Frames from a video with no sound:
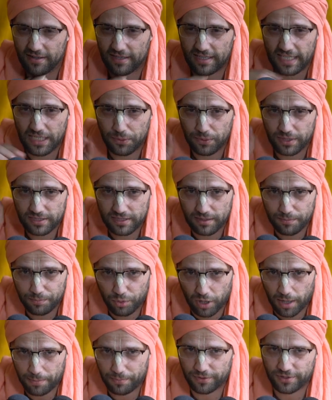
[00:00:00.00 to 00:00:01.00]
He was a
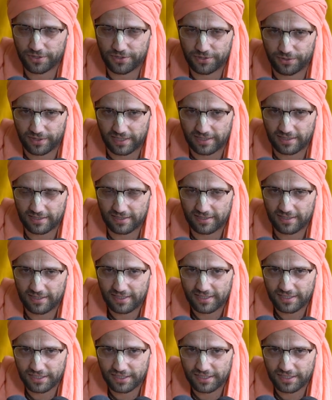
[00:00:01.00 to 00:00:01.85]
proper student.